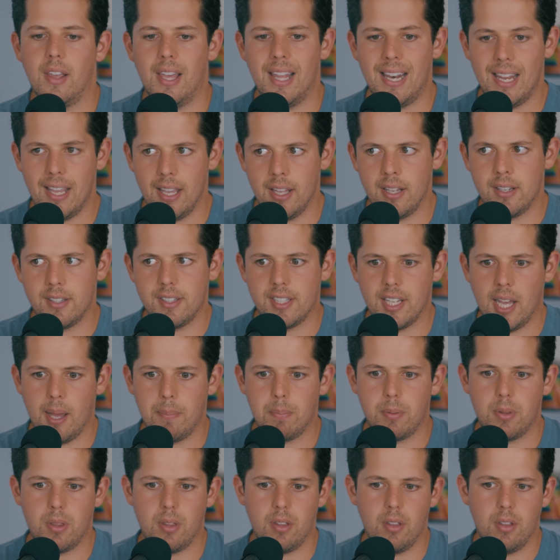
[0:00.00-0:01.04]
an in
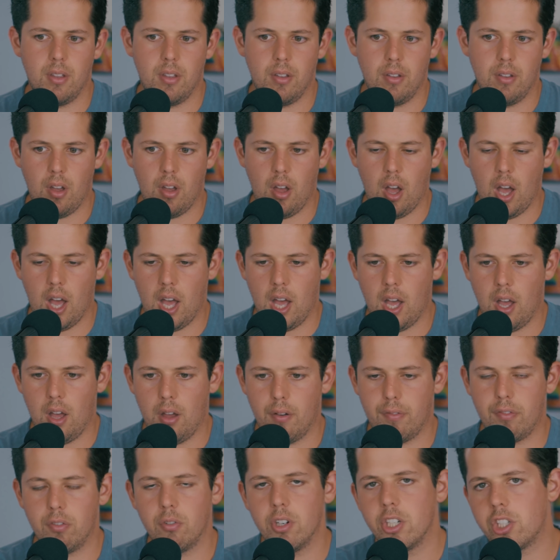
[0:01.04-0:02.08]
depth
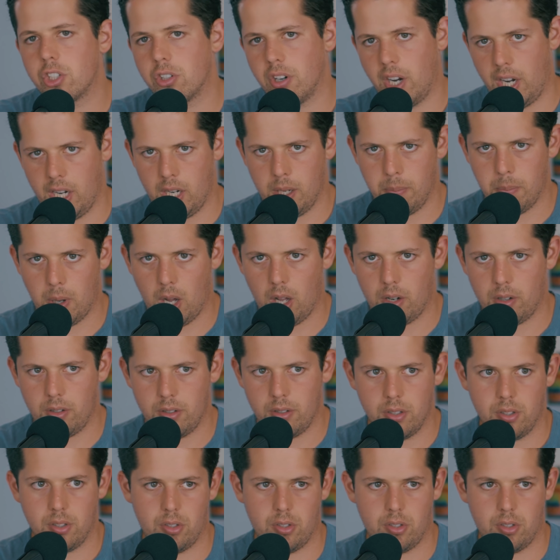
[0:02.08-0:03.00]
uh, free training model.